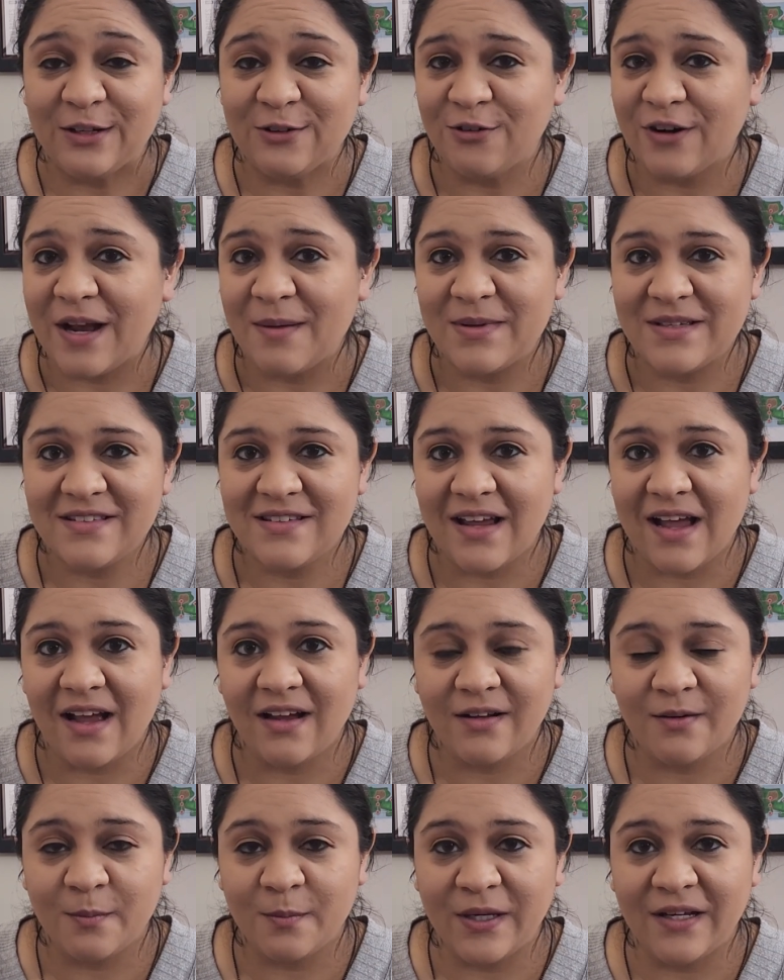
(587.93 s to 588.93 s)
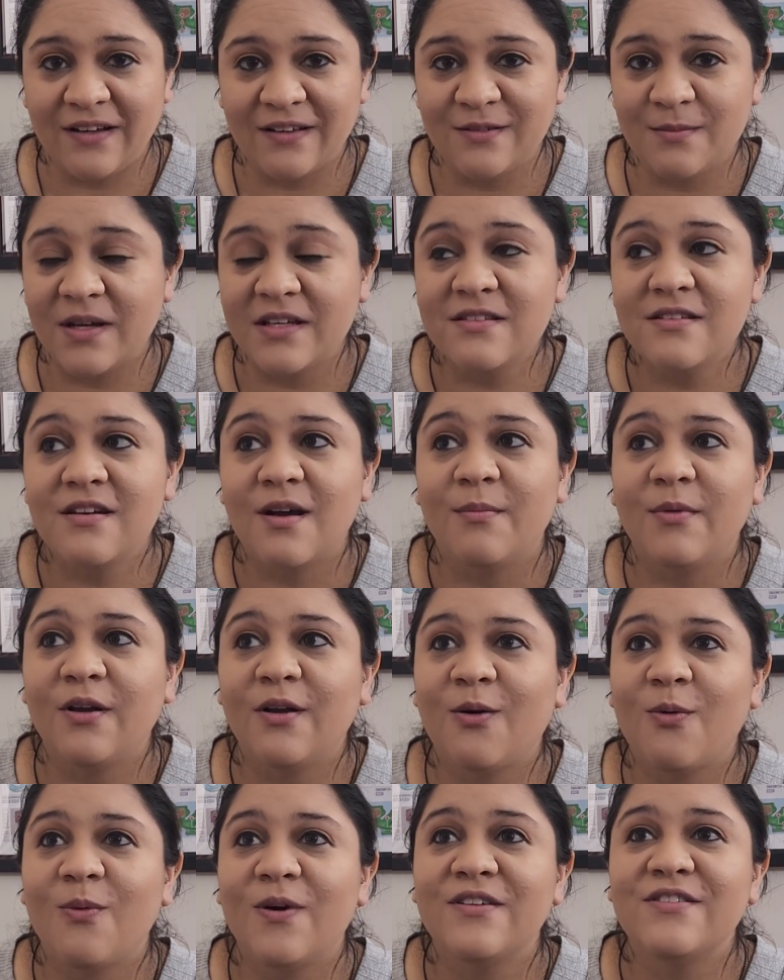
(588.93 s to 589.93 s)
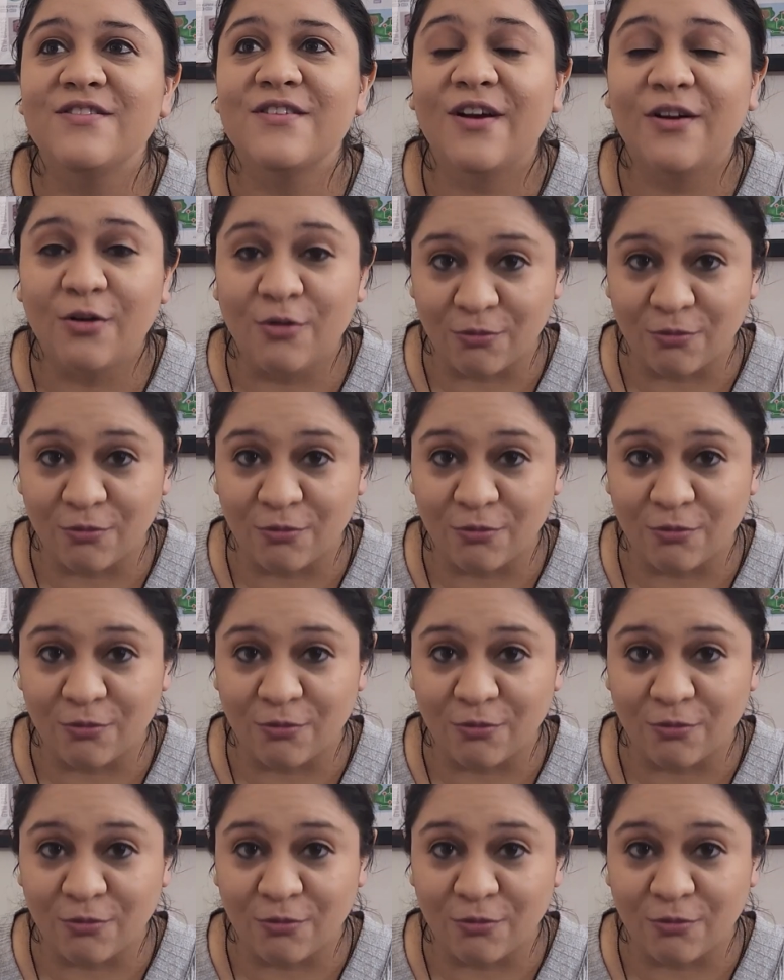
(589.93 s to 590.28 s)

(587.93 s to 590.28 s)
and grab a snack because my stomach was